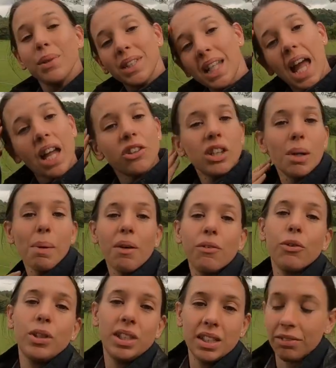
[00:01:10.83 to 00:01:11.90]
was naturally about
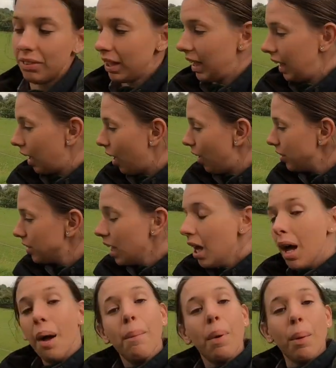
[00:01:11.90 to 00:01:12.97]
47 kilos,
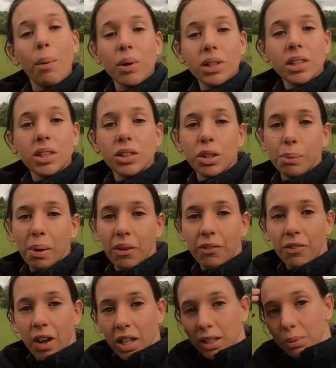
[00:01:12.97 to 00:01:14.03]
but I wanted to do my
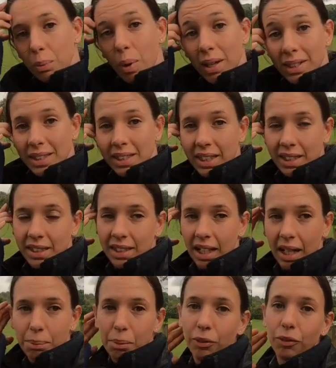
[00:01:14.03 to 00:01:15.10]
first
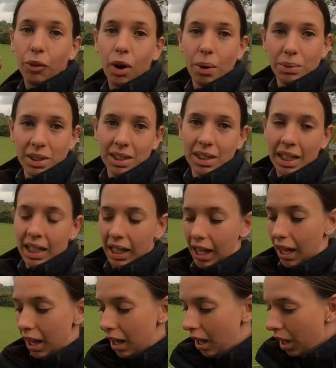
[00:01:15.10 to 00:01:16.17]
160 before I was a
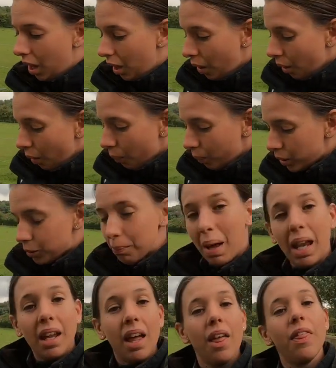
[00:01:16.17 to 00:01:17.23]
senior, which
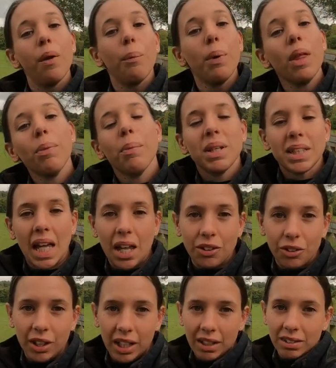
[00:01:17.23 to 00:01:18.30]
meant that with my
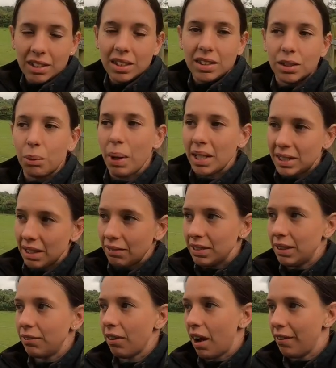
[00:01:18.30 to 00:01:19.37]
saddle I needed to weigh
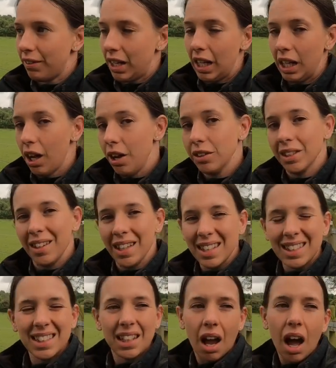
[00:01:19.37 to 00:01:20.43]
75 kilos, and
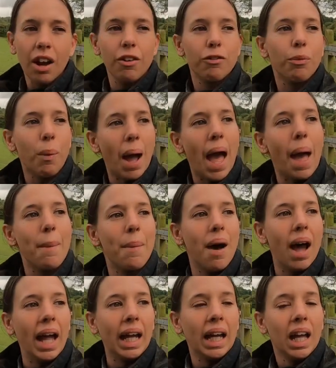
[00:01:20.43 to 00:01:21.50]
this is kind of where
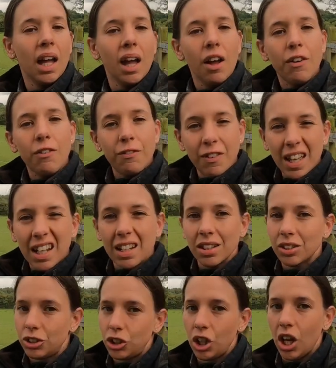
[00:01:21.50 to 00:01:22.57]
my
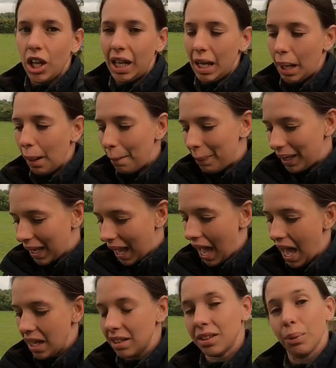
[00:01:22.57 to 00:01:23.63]
fitness journey
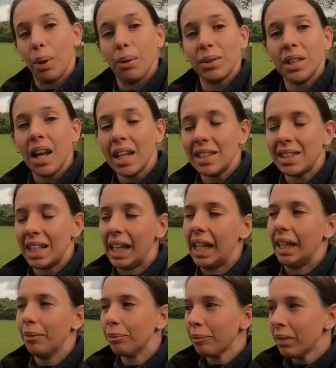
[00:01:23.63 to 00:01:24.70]
began. So when I was
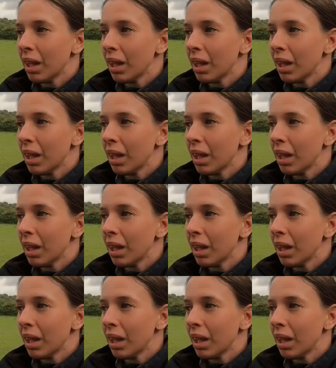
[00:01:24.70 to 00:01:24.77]
19,